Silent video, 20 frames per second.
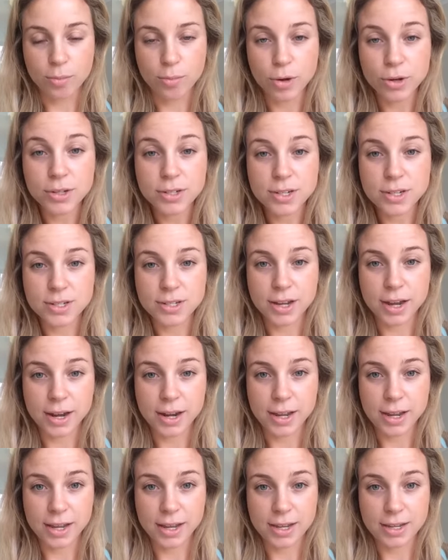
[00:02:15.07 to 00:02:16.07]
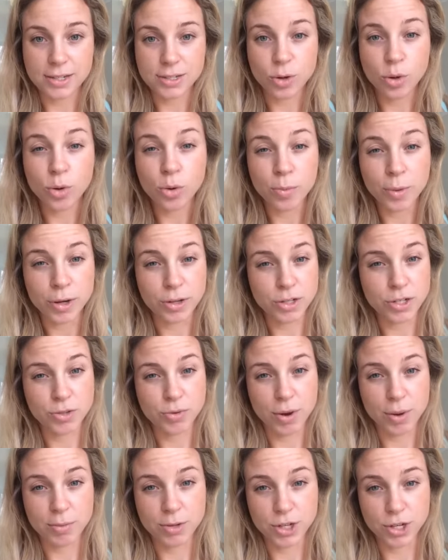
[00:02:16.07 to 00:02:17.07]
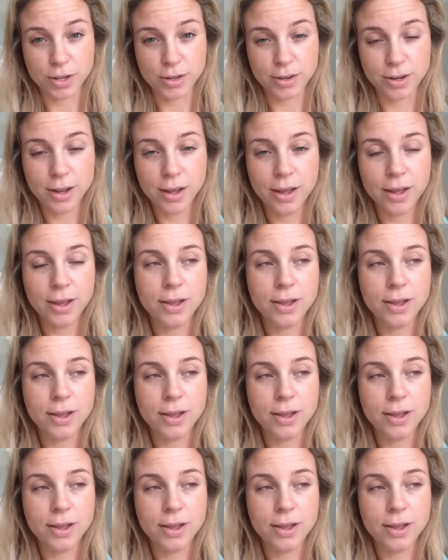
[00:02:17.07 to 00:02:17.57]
modern society is hormone disruption.